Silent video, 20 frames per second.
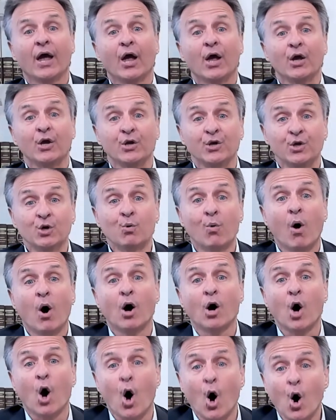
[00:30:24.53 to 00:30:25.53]
You
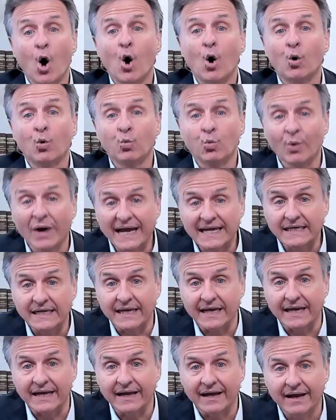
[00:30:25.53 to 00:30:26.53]
are
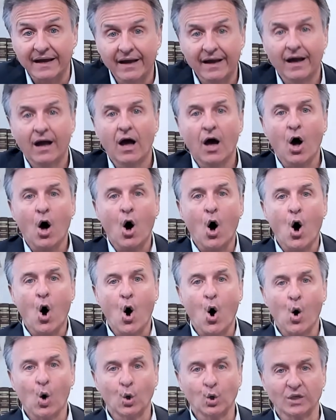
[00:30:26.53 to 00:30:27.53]
already
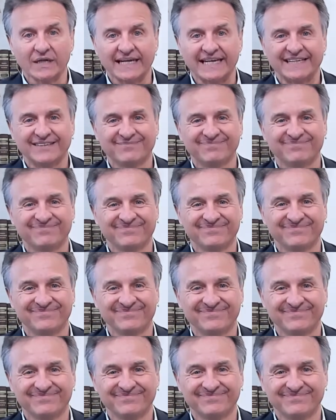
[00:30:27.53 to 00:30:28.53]
holy,
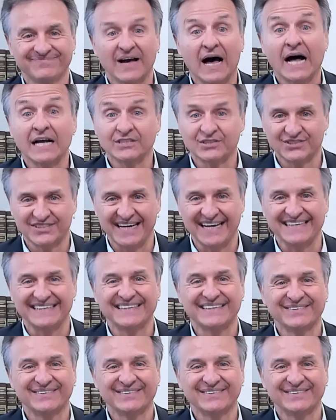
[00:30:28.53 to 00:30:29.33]
a saint.